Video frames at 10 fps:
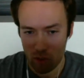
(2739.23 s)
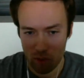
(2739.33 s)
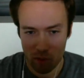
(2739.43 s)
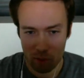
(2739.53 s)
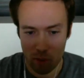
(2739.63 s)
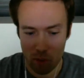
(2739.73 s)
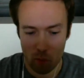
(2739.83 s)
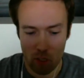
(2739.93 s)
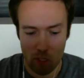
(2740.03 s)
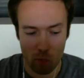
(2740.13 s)

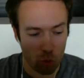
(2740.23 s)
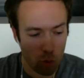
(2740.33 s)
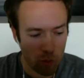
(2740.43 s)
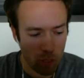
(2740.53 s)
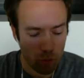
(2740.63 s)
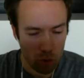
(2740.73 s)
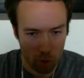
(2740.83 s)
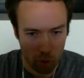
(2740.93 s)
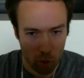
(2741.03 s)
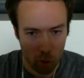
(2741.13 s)
between Ruby for
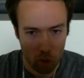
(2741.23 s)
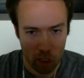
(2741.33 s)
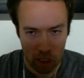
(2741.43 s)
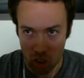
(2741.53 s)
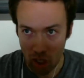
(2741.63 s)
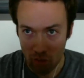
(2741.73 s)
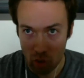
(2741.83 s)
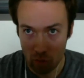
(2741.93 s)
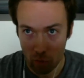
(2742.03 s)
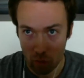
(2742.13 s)
some code and
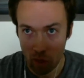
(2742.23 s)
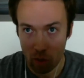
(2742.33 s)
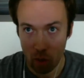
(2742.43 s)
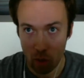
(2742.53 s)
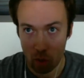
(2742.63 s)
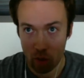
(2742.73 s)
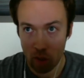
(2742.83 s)
JavaScript for another code,